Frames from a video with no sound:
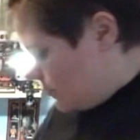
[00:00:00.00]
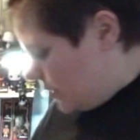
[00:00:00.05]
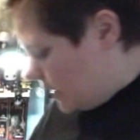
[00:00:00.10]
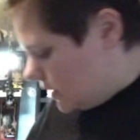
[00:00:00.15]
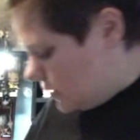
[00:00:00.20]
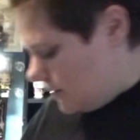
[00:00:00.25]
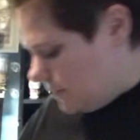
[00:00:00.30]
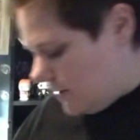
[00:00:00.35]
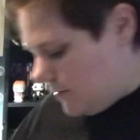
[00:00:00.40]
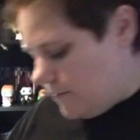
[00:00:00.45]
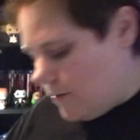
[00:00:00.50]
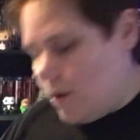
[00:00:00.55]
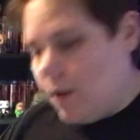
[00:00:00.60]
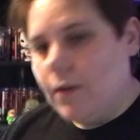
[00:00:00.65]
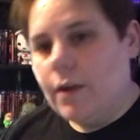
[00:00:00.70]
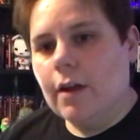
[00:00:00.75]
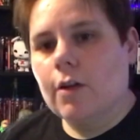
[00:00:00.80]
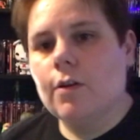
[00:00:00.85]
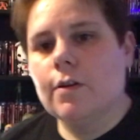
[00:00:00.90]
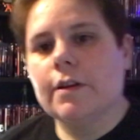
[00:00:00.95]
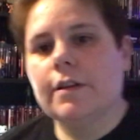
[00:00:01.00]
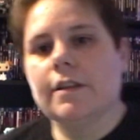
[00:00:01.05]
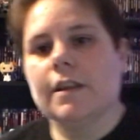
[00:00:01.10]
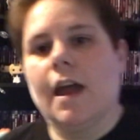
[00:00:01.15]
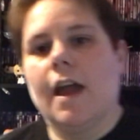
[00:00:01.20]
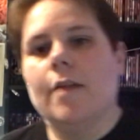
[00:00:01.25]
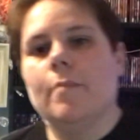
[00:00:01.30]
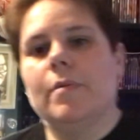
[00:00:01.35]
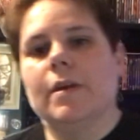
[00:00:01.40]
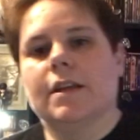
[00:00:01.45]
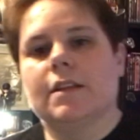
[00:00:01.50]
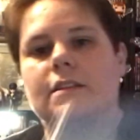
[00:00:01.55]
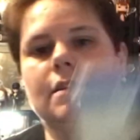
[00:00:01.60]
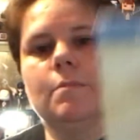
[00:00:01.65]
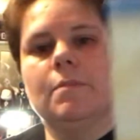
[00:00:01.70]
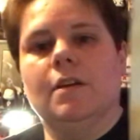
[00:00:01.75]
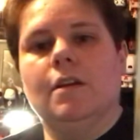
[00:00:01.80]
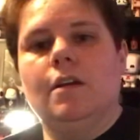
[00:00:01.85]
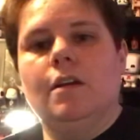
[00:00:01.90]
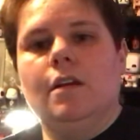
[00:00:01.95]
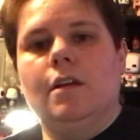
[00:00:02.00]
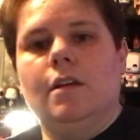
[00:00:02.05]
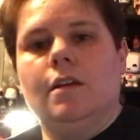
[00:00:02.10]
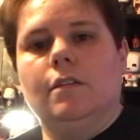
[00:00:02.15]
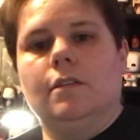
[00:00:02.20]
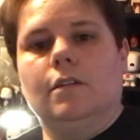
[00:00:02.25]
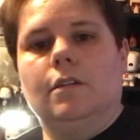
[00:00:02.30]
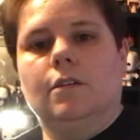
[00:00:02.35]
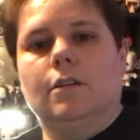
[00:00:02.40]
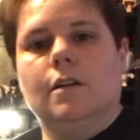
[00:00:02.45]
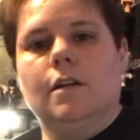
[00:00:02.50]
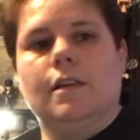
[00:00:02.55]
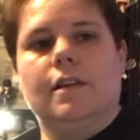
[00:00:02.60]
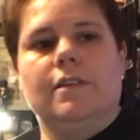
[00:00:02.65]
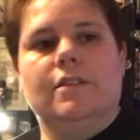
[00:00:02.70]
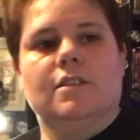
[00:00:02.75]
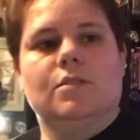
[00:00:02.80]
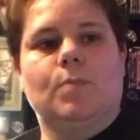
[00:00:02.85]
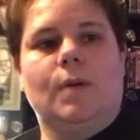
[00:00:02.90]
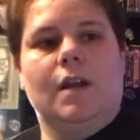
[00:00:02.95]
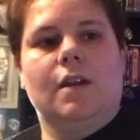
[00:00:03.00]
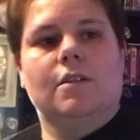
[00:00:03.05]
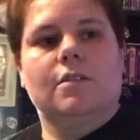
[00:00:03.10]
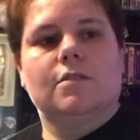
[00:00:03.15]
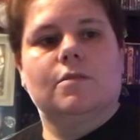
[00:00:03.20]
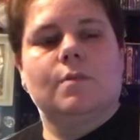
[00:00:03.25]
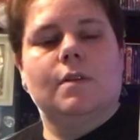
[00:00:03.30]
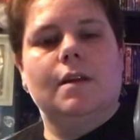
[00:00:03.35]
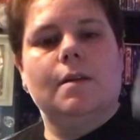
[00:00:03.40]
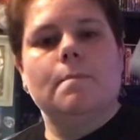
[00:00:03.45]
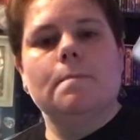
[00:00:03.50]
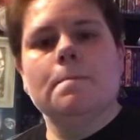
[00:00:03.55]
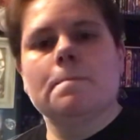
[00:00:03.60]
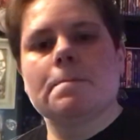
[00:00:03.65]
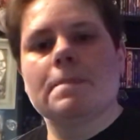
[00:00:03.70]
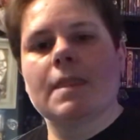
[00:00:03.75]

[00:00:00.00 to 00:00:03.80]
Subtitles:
picked up the following. Of course, I picked up The Girl in the Spider's Web.